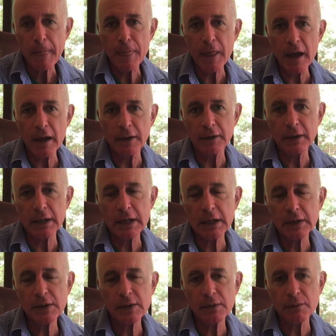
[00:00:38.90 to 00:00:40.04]
then
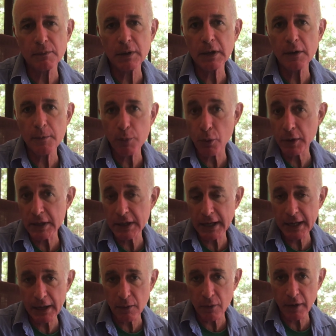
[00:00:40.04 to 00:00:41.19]
it's real important to
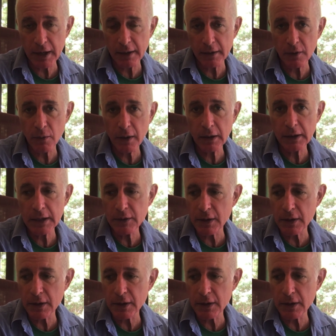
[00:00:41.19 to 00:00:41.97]
get oriented quickly.